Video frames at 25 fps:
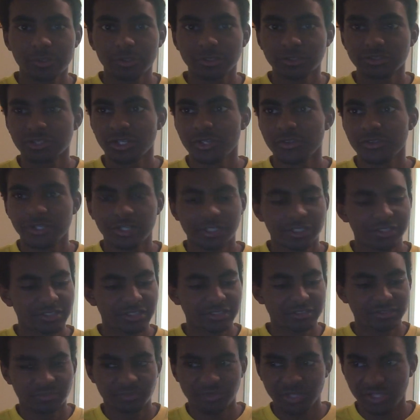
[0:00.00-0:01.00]
goes on there, it
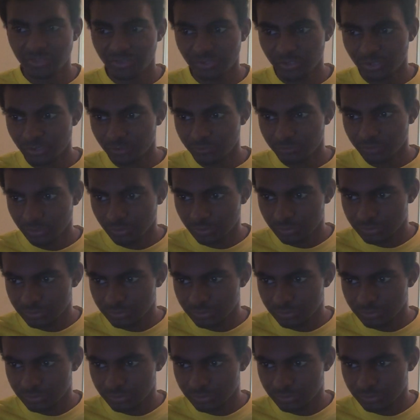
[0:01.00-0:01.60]
doesn't make the Nerf logo